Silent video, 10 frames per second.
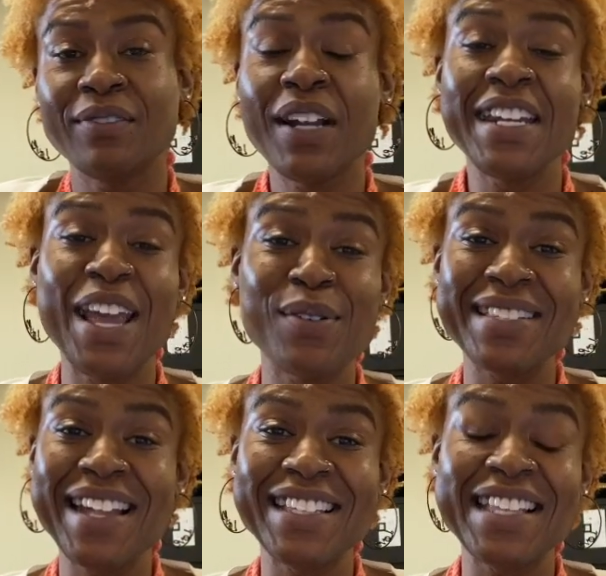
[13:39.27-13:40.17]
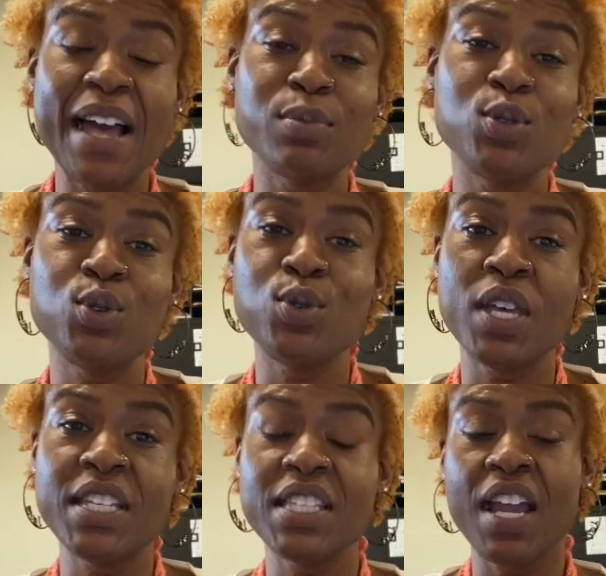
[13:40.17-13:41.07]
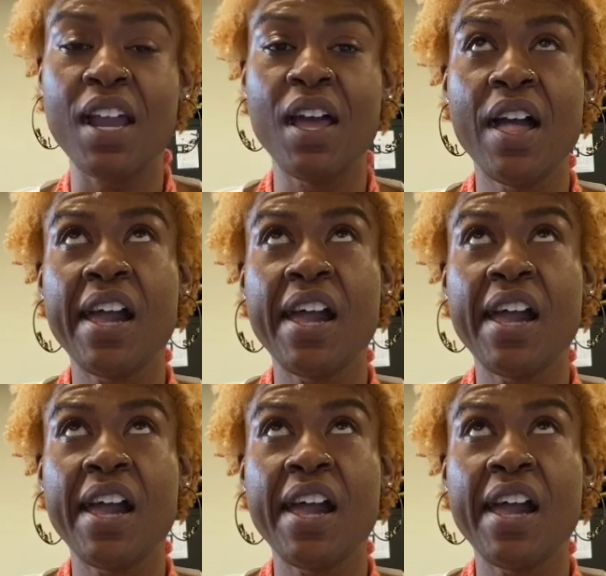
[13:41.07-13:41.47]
right now is not the time to do things that